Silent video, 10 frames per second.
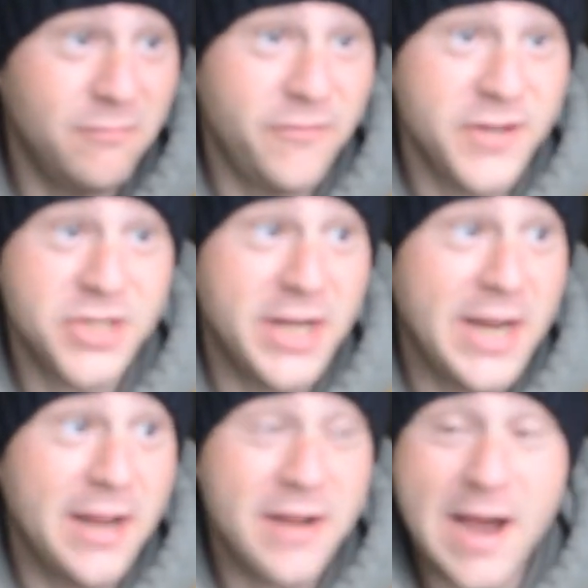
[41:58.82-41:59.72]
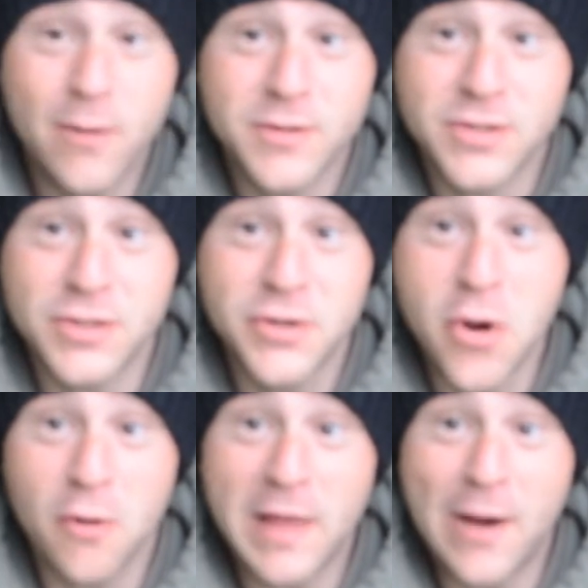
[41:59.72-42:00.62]
Fishing here now has just
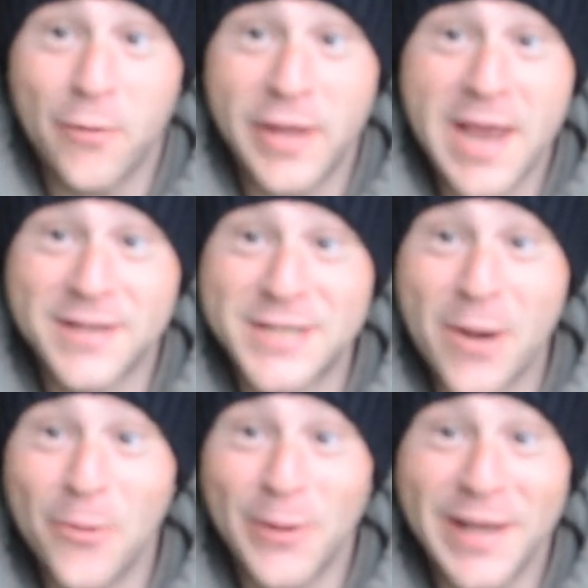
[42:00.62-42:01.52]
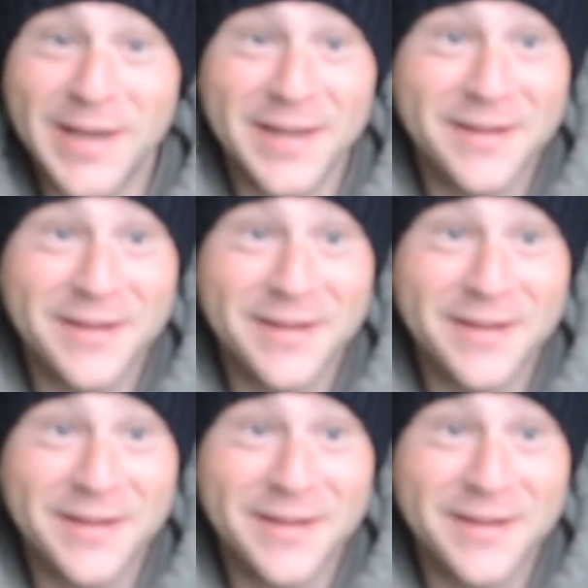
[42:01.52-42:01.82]
knocked that on the head totally.